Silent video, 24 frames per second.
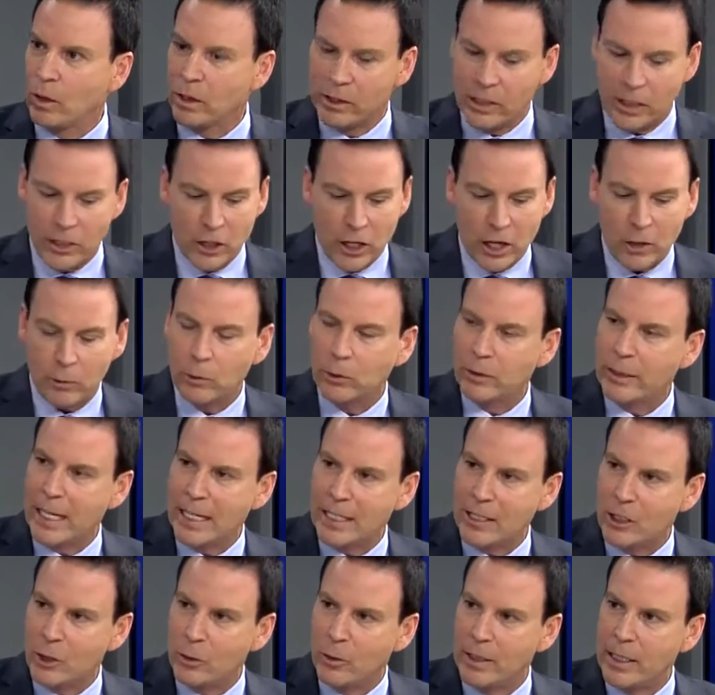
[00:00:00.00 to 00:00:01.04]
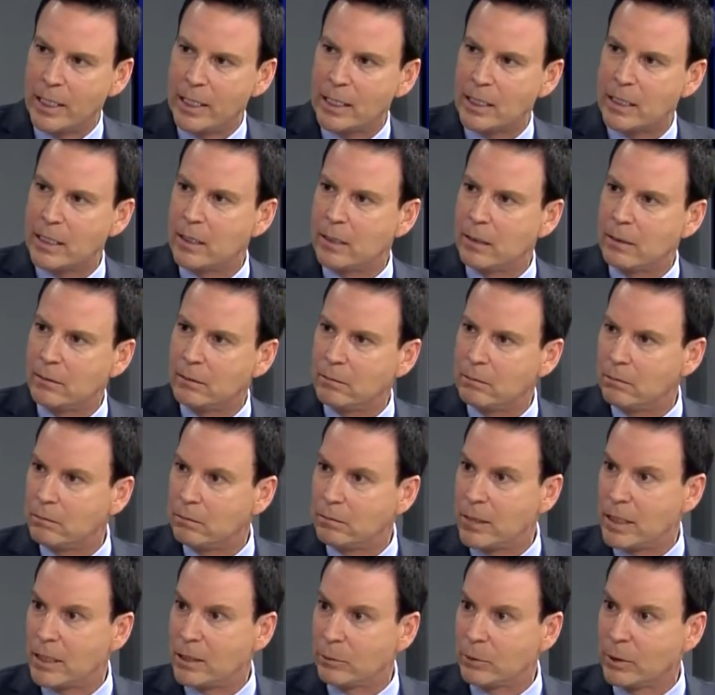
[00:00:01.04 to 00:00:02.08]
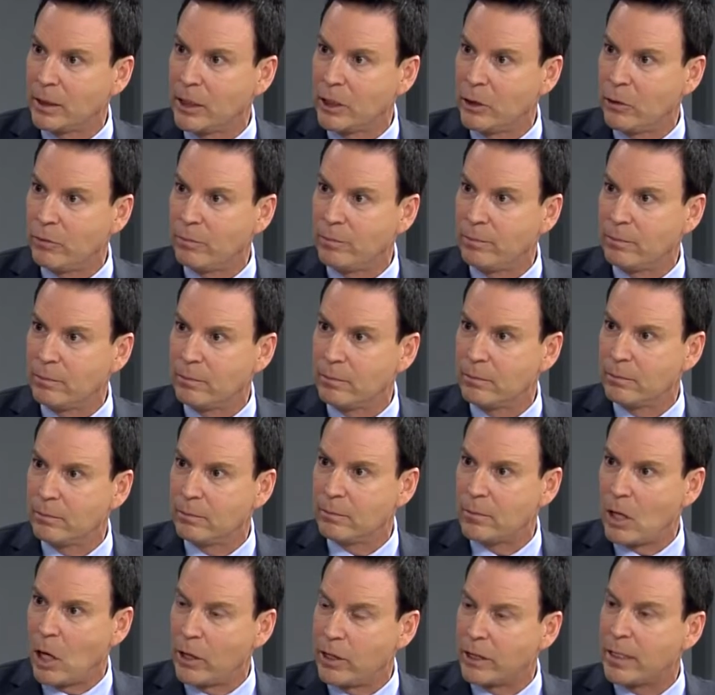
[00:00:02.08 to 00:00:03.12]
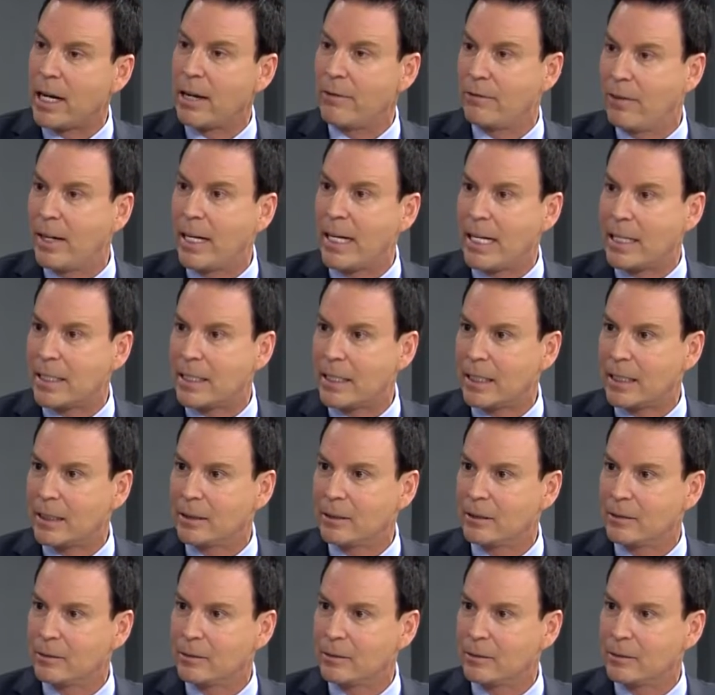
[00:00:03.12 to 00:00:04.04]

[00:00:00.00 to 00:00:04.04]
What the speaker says: Whereas a general dentist doing this doesn't really do all the time financing.